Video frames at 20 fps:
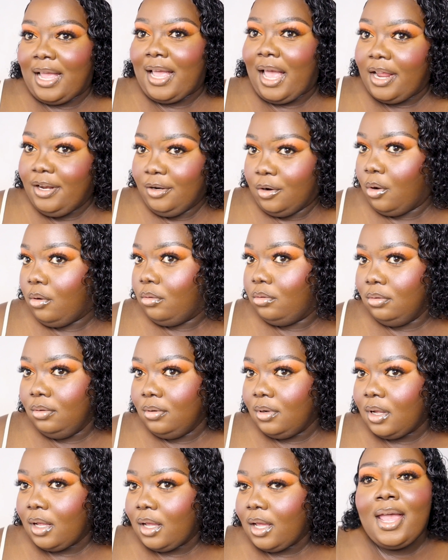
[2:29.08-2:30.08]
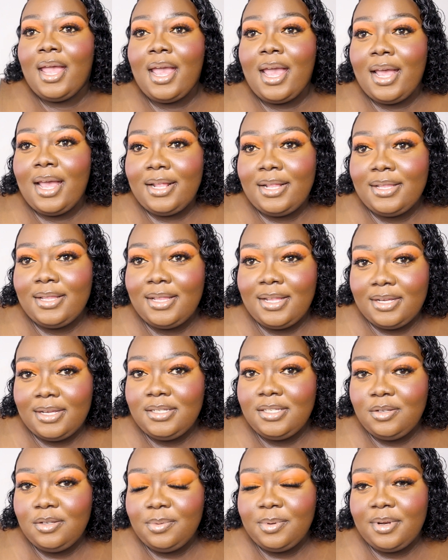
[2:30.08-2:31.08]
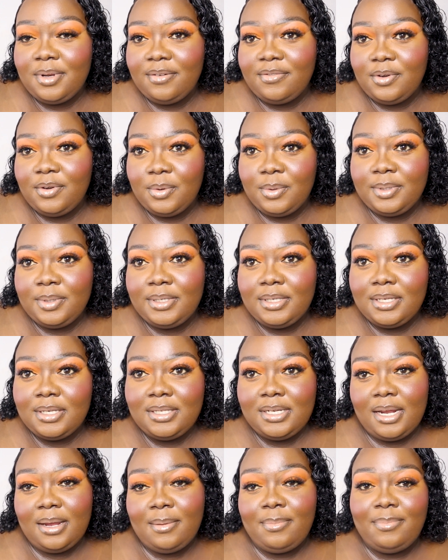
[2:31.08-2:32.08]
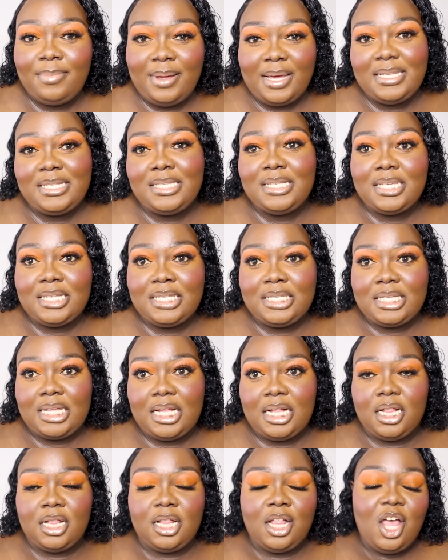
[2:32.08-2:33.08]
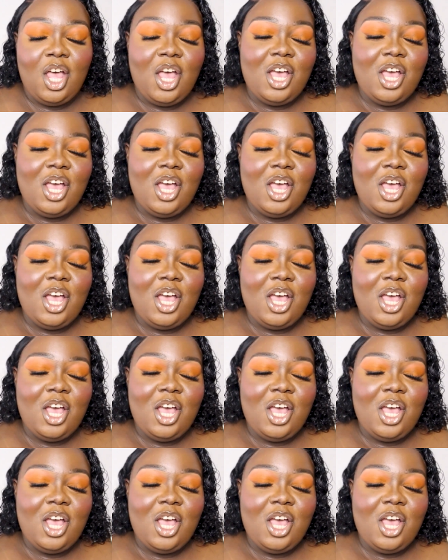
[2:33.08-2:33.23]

I know, at least you would have known the basic skill.